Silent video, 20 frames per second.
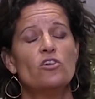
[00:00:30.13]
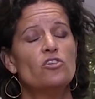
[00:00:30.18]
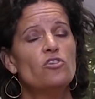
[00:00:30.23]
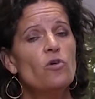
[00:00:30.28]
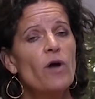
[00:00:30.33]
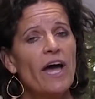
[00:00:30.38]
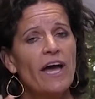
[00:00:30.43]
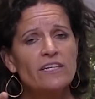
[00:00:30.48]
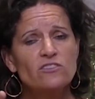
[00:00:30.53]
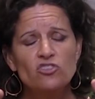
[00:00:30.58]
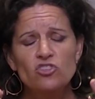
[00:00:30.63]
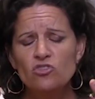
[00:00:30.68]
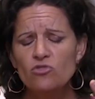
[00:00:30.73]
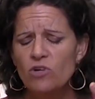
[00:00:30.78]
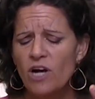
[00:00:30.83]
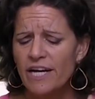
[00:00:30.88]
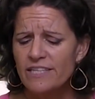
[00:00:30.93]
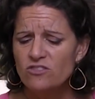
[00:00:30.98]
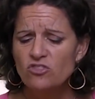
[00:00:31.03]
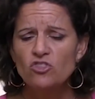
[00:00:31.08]
You, as you
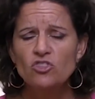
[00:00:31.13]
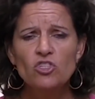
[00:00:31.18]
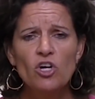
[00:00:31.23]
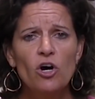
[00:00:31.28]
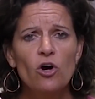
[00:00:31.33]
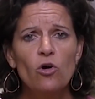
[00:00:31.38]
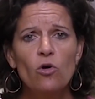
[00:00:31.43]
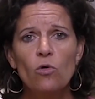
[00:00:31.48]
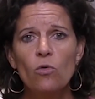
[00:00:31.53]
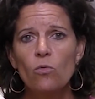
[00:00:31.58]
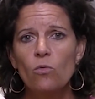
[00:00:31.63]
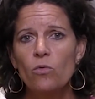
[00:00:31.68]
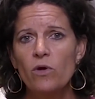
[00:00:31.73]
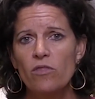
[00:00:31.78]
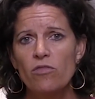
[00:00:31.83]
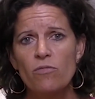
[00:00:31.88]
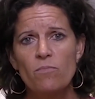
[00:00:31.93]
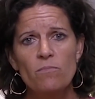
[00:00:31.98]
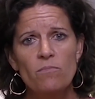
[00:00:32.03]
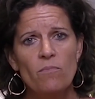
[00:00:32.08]
guys know,
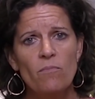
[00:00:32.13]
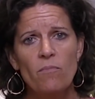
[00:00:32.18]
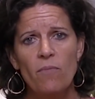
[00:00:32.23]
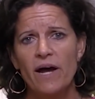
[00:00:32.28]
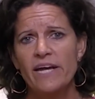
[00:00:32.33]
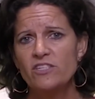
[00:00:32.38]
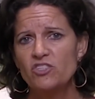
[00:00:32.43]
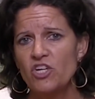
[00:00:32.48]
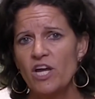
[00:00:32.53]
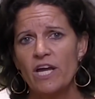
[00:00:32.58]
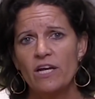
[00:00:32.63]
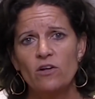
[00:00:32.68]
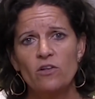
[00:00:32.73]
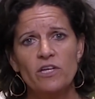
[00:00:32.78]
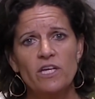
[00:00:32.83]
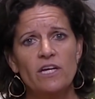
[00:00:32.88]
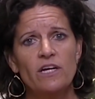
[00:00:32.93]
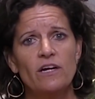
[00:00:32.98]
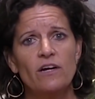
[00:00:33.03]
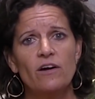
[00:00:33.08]
with my channel
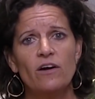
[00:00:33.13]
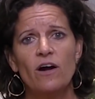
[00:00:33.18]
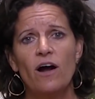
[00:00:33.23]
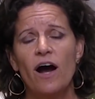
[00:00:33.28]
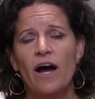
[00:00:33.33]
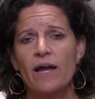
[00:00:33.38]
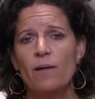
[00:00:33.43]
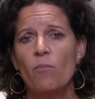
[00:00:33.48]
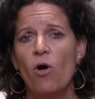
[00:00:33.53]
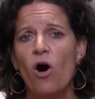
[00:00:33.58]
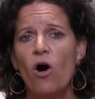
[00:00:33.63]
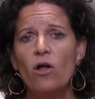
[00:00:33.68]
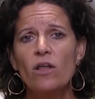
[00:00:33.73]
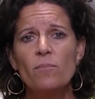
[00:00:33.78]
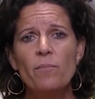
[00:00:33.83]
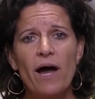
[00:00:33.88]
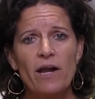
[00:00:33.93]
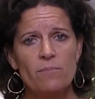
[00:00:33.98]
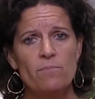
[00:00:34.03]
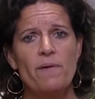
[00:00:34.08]
here, I am all
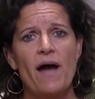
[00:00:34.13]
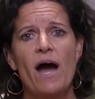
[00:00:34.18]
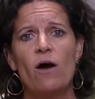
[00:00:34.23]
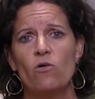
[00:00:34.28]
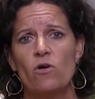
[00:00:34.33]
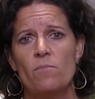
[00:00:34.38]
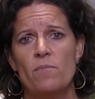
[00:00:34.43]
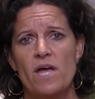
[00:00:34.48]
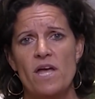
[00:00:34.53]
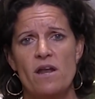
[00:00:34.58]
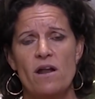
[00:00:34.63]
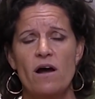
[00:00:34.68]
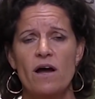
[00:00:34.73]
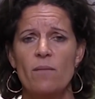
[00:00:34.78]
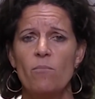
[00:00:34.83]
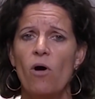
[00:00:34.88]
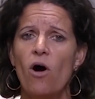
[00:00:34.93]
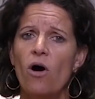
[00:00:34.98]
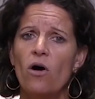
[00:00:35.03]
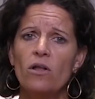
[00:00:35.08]
about empowerment.
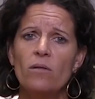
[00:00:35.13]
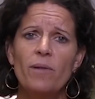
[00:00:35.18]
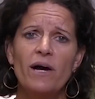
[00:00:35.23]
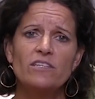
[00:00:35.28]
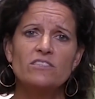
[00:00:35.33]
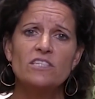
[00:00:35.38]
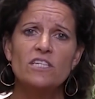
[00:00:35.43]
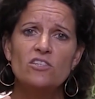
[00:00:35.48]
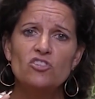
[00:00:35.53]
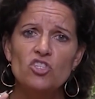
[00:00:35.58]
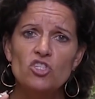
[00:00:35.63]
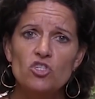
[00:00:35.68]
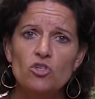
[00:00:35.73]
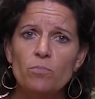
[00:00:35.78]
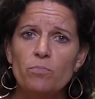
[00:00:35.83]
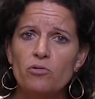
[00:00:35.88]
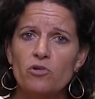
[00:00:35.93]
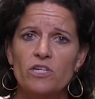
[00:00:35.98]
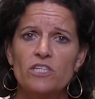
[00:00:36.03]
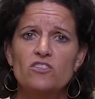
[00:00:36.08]
I'm all about teaching you
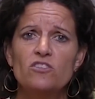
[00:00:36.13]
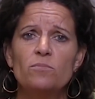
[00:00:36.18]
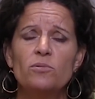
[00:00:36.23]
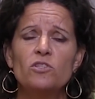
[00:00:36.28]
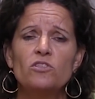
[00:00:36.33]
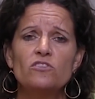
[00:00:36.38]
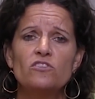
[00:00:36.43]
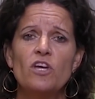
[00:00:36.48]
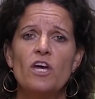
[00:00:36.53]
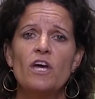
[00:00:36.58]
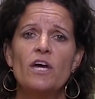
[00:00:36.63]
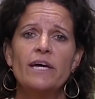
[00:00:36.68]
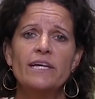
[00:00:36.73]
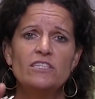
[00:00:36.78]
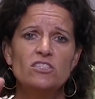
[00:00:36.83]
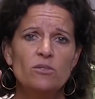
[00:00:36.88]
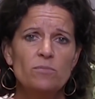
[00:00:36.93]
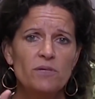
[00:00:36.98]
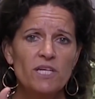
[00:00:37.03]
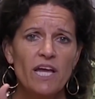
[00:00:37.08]
principles
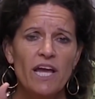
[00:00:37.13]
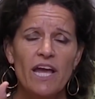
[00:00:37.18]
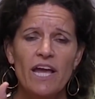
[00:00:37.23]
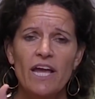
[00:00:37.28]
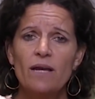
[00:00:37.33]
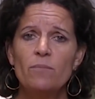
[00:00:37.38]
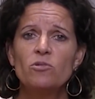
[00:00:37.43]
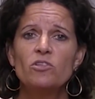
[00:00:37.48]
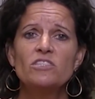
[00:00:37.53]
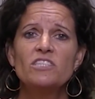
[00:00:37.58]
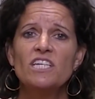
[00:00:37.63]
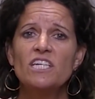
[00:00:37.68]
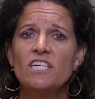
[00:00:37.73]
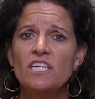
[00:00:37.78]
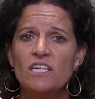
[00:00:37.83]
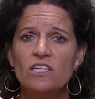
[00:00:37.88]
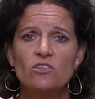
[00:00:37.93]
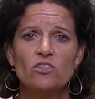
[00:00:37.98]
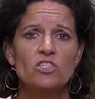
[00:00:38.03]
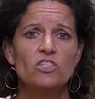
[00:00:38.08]
to be able to
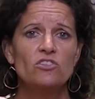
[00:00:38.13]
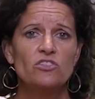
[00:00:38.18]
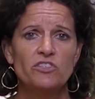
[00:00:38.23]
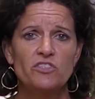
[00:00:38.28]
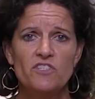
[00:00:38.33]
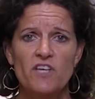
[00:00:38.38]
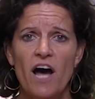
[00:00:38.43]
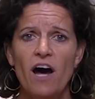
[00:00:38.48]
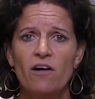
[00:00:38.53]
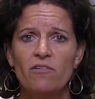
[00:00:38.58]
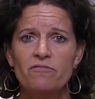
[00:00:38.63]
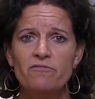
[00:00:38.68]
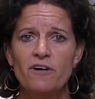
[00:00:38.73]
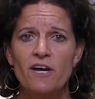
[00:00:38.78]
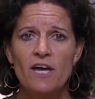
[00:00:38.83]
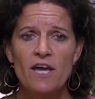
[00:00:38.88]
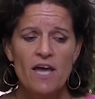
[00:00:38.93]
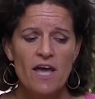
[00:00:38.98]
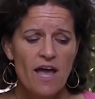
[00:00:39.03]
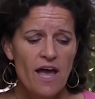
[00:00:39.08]
heal yourself.
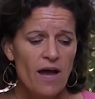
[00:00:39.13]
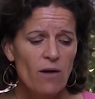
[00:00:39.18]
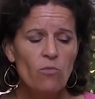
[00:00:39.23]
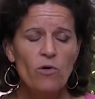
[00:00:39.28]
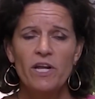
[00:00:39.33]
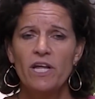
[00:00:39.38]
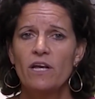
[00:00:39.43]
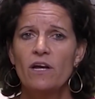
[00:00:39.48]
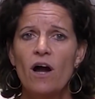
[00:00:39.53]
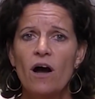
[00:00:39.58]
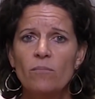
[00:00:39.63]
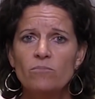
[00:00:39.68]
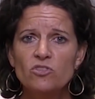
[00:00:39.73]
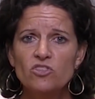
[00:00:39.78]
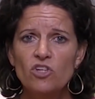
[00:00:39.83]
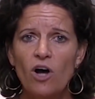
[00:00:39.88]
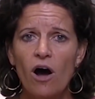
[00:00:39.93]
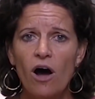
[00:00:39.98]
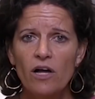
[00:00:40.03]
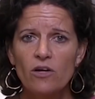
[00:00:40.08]
And when it comes
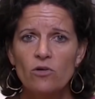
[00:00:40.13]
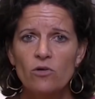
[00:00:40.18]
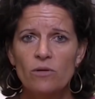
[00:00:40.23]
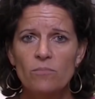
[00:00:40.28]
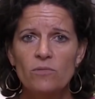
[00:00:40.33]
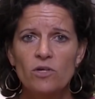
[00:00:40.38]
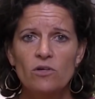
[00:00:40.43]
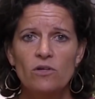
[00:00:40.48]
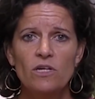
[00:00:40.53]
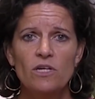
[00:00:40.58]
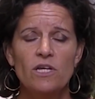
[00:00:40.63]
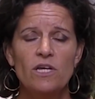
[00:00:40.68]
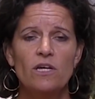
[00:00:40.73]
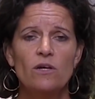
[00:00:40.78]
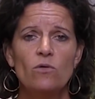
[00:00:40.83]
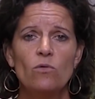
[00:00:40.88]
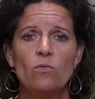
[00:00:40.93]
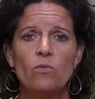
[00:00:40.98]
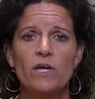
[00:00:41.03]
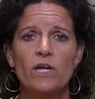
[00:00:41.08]
to
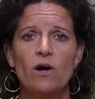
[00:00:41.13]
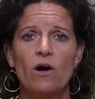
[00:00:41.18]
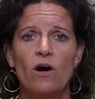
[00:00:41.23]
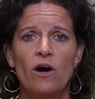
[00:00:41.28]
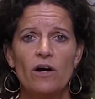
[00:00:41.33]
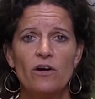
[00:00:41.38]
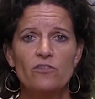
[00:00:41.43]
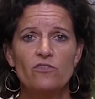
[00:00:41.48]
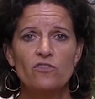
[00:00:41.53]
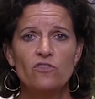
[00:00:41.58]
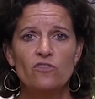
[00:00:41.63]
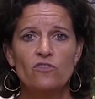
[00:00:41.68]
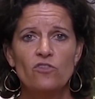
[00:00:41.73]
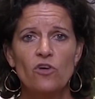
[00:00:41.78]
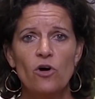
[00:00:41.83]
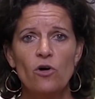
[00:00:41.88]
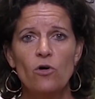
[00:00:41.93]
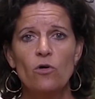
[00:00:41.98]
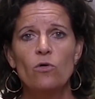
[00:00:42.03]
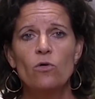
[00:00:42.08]
autoimmunity, we are
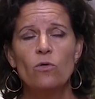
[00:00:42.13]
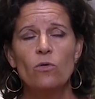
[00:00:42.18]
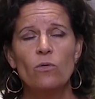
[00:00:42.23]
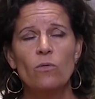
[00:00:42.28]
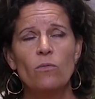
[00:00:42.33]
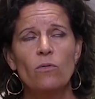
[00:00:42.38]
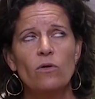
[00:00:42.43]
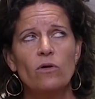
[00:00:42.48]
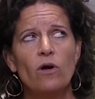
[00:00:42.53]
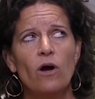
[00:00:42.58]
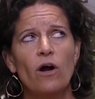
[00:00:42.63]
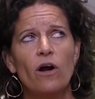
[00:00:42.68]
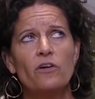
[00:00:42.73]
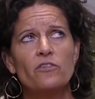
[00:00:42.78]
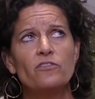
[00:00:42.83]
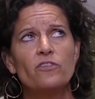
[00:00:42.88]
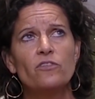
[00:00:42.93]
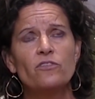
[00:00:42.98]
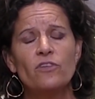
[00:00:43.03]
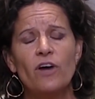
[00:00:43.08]
so, our
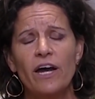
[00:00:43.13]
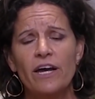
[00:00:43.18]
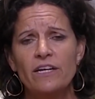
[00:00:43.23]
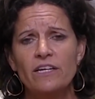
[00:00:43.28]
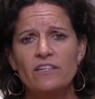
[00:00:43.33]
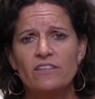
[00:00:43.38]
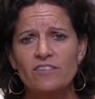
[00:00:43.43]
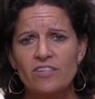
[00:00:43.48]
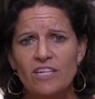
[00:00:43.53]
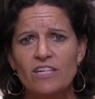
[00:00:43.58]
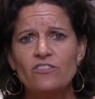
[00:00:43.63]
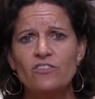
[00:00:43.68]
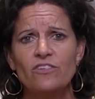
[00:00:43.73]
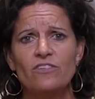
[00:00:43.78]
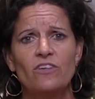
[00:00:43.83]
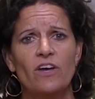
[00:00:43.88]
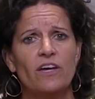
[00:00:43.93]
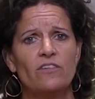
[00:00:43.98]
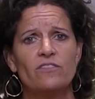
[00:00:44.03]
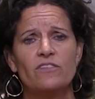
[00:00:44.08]
society
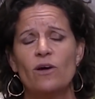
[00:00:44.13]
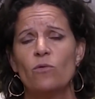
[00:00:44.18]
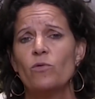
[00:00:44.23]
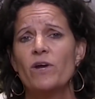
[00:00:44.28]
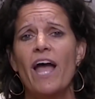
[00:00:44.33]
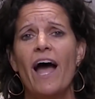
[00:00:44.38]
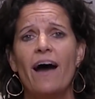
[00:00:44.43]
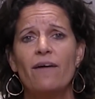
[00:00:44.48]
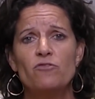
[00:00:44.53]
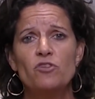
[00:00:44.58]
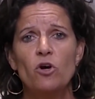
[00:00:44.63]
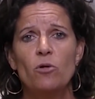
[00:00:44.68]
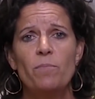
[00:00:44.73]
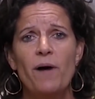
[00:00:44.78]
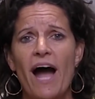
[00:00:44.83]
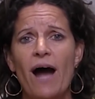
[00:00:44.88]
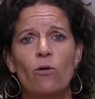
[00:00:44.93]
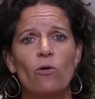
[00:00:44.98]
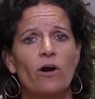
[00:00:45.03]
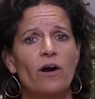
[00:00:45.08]
teaches us that we have no
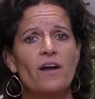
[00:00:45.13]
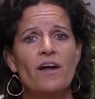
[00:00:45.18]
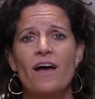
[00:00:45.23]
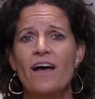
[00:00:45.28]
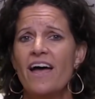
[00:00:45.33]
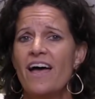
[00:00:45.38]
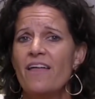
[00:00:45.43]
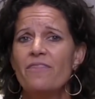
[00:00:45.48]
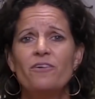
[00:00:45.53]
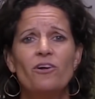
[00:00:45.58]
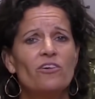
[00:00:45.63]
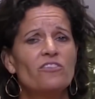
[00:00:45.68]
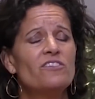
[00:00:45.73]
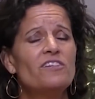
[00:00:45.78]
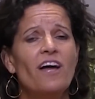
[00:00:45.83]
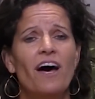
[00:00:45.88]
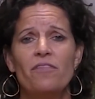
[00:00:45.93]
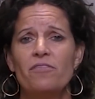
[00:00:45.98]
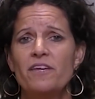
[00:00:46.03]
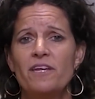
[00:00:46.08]
power. There's
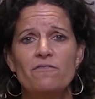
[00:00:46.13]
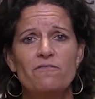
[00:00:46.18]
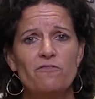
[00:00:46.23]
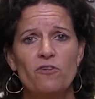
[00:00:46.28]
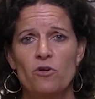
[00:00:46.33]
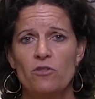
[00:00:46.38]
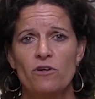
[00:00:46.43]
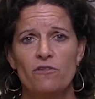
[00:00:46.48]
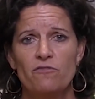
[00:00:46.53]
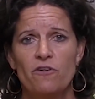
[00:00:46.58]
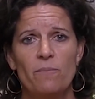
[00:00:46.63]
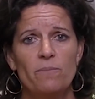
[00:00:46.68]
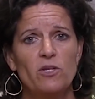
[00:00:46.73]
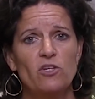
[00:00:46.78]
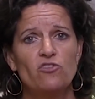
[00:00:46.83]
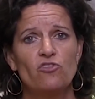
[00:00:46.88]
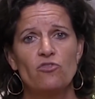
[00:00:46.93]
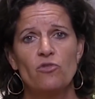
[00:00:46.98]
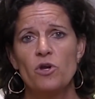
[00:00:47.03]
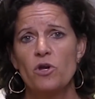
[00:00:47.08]
nothing further from the
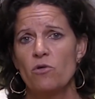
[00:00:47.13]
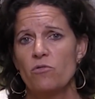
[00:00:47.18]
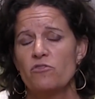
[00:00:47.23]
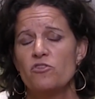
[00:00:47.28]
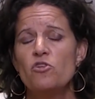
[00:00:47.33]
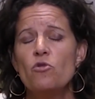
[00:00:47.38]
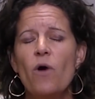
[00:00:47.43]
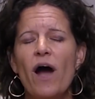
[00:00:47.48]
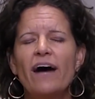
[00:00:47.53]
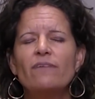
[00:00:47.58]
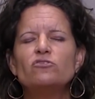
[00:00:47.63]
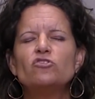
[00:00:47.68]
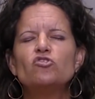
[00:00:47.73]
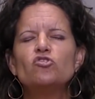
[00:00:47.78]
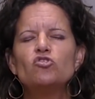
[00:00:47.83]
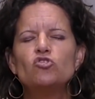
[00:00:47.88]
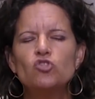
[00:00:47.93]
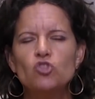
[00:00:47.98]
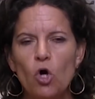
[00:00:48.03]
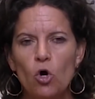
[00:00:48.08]
truth. You have
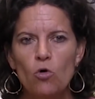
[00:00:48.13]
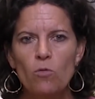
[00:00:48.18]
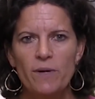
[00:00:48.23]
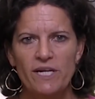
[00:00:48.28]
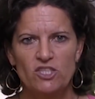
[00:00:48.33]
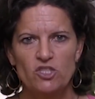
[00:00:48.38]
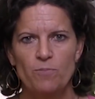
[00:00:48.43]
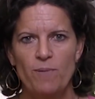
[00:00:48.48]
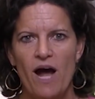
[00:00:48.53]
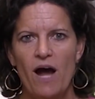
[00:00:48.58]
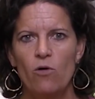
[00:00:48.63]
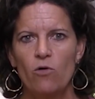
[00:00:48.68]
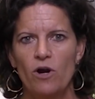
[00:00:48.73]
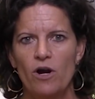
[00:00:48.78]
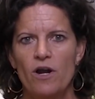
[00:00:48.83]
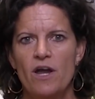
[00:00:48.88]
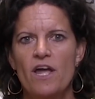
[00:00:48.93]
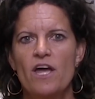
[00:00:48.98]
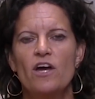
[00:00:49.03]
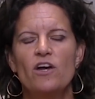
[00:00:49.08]
so much
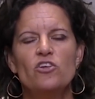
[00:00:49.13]
power.